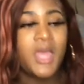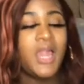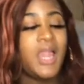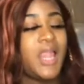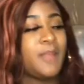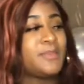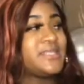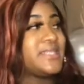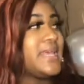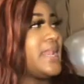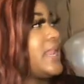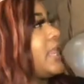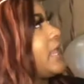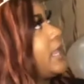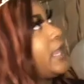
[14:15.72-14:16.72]
Let me say
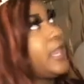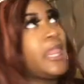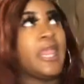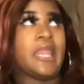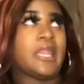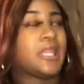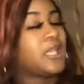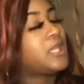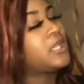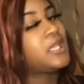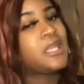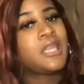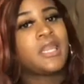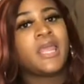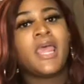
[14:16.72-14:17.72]
that again.
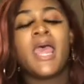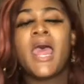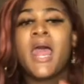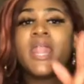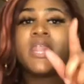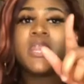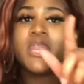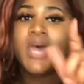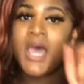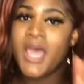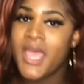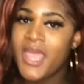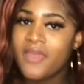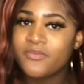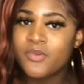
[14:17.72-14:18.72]

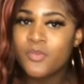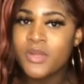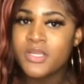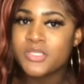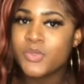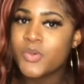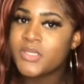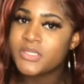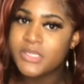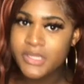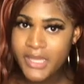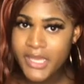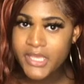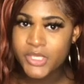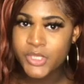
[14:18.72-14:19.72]
Not everyone is going to
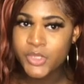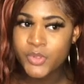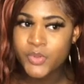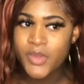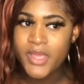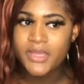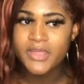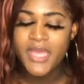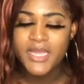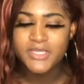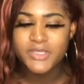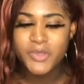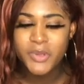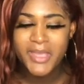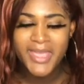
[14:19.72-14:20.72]
like you, and that's
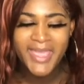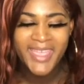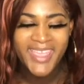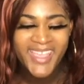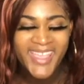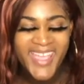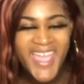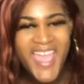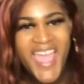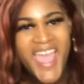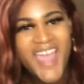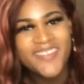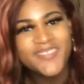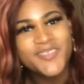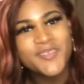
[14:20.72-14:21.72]
okay. I
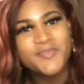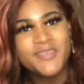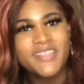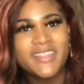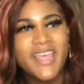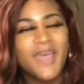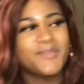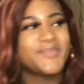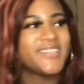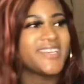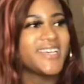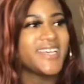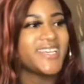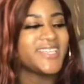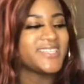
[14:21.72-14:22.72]
have to repeat that
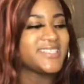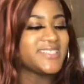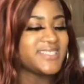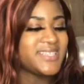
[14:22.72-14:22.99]
because